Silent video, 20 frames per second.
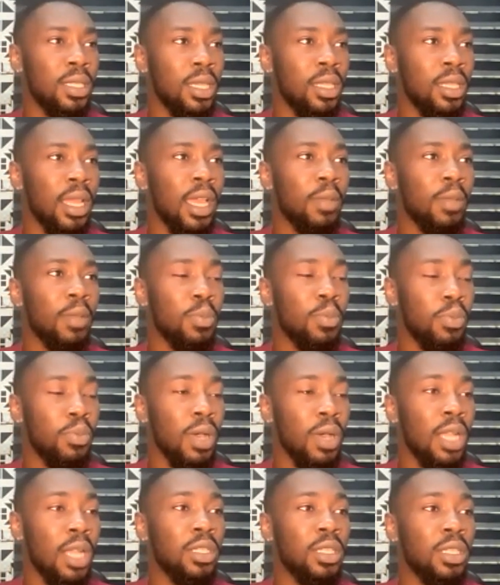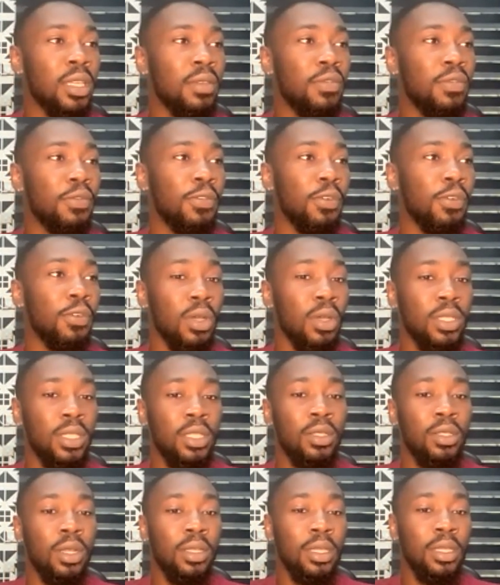Like people actually focusing
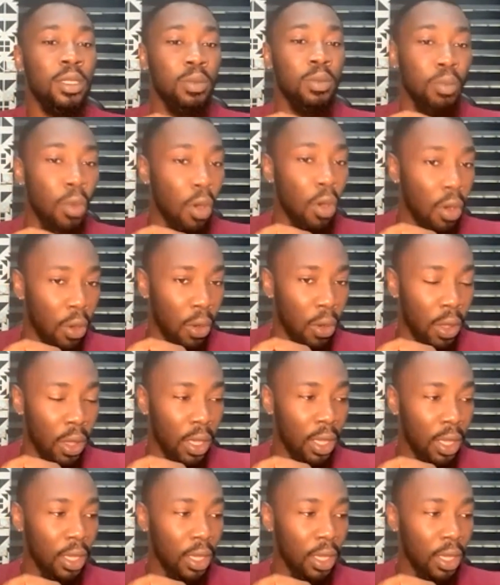on it more